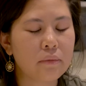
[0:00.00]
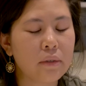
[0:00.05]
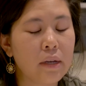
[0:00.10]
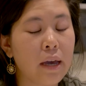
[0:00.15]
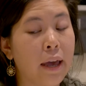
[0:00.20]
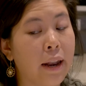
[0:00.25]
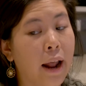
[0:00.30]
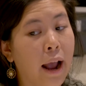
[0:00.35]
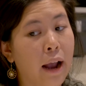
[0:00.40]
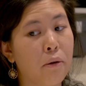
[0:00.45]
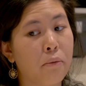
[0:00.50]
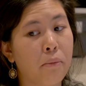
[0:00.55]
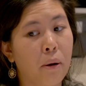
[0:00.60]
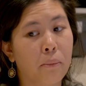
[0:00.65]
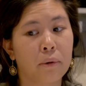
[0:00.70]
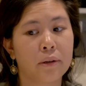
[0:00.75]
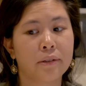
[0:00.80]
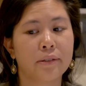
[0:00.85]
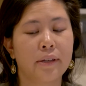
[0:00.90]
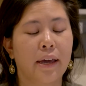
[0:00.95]
And I
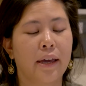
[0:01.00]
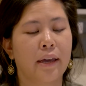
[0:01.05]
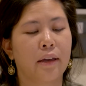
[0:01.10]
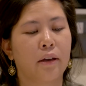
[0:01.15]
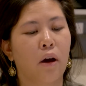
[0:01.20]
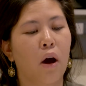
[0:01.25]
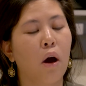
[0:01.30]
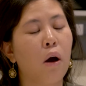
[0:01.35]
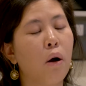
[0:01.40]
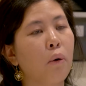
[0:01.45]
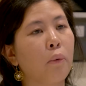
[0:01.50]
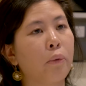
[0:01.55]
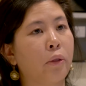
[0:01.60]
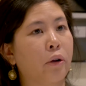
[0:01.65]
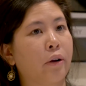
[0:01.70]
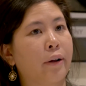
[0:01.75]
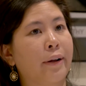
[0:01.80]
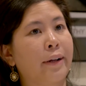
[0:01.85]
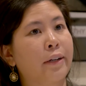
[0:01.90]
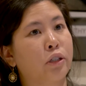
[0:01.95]
remember saying, oh, they're
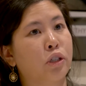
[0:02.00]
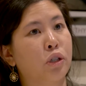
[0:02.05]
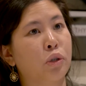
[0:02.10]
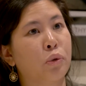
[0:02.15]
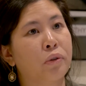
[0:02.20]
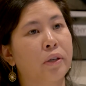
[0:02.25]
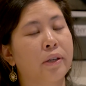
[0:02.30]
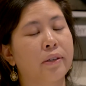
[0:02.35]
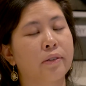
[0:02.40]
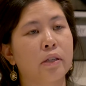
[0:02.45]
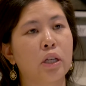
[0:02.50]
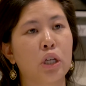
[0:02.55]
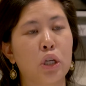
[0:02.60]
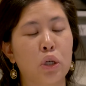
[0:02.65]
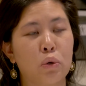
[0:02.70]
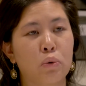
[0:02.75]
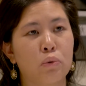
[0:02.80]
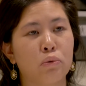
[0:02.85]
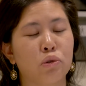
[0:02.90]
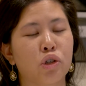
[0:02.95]
going to do this
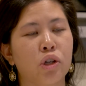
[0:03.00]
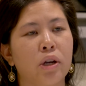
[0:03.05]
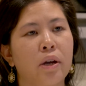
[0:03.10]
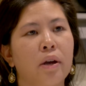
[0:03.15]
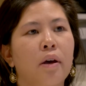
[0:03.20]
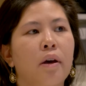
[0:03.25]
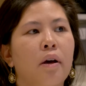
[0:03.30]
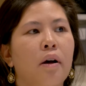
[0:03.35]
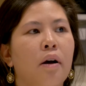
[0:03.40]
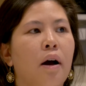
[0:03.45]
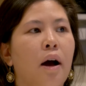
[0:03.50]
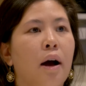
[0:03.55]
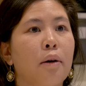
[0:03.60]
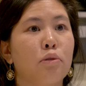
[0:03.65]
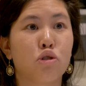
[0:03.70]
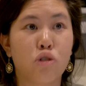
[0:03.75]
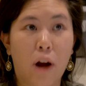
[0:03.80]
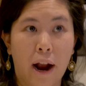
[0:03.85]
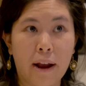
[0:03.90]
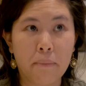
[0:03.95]
huge
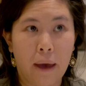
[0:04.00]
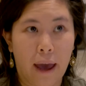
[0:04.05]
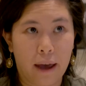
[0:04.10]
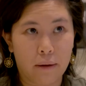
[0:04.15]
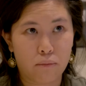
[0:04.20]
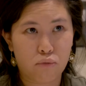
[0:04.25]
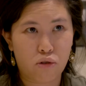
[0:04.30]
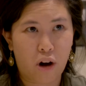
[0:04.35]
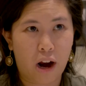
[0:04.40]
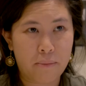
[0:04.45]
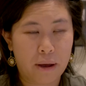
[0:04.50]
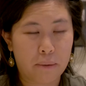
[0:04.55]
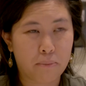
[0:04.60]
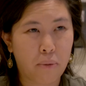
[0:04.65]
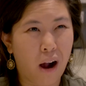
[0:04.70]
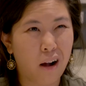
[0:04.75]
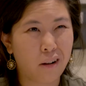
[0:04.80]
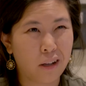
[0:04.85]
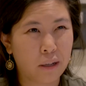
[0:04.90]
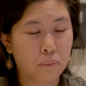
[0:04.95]
TriMet. TriMet
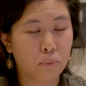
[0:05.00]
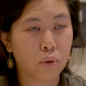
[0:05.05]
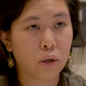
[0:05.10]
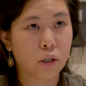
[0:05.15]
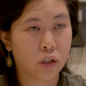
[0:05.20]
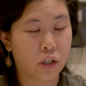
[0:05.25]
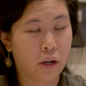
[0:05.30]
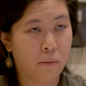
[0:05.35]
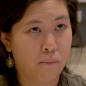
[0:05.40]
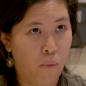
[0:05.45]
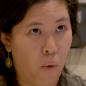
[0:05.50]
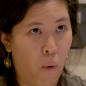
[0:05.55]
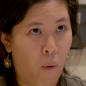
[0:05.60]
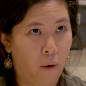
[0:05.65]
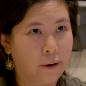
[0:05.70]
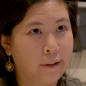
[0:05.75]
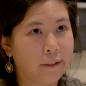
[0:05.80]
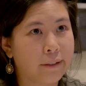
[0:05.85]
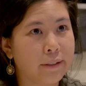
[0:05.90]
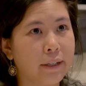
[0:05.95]
probably pushed it
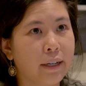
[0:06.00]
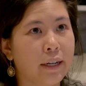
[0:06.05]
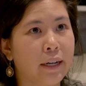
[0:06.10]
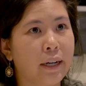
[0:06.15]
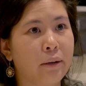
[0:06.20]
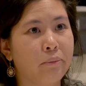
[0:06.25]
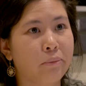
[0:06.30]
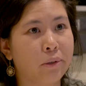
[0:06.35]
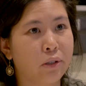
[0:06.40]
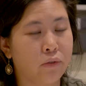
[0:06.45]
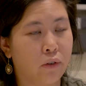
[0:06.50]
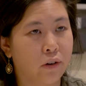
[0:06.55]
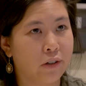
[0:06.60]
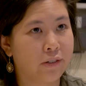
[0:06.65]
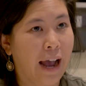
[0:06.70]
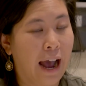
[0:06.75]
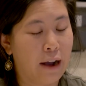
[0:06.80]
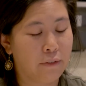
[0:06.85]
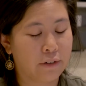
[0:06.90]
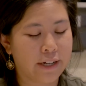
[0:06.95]
more as far as
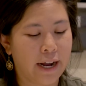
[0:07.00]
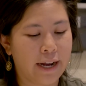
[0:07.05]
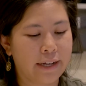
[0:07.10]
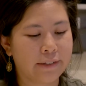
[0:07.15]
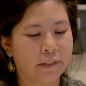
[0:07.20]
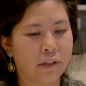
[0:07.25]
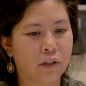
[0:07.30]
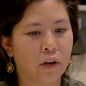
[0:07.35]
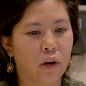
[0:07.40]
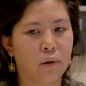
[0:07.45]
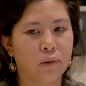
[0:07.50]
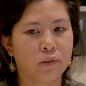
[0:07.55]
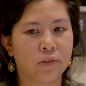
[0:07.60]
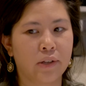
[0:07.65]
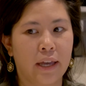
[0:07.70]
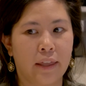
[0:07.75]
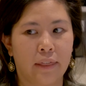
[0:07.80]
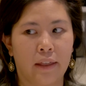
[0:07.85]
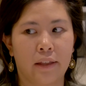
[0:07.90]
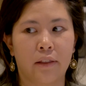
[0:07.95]
advertising goes,
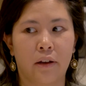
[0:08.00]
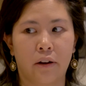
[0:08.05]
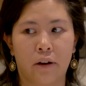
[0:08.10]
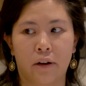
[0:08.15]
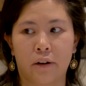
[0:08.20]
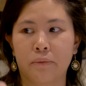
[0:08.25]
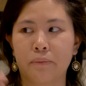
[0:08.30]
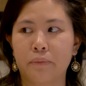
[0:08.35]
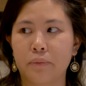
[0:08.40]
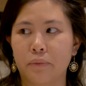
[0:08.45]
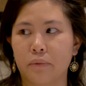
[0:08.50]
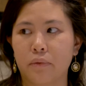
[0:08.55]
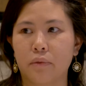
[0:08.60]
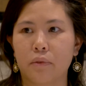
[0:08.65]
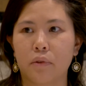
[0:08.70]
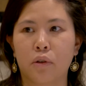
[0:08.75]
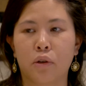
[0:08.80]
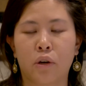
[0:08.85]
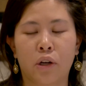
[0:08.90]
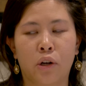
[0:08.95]
saying that they're
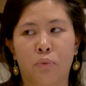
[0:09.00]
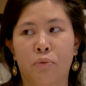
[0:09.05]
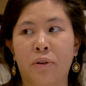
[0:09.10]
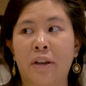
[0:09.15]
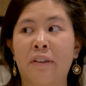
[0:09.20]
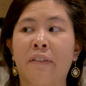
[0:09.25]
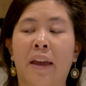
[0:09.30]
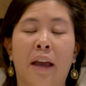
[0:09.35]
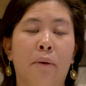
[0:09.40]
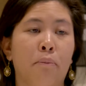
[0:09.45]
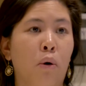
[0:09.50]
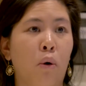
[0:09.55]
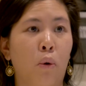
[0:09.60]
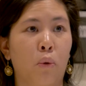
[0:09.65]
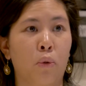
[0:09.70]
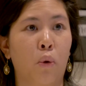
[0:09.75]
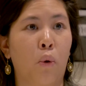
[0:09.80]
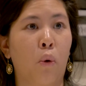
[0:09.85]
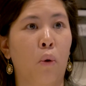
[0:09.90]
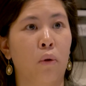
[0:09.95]
going to revamp
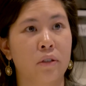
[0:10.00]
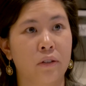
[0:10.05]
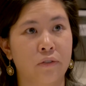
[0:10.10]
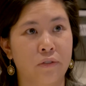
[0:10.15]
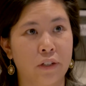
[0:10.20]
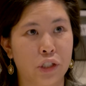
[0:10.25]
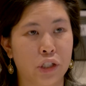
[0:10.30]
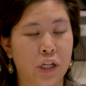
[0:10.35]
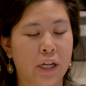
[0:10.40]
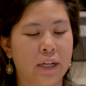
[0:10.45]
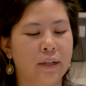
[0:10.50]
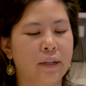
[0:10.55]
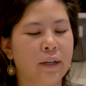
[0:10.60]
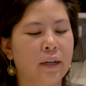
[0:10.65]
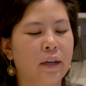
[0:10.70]
the whole division.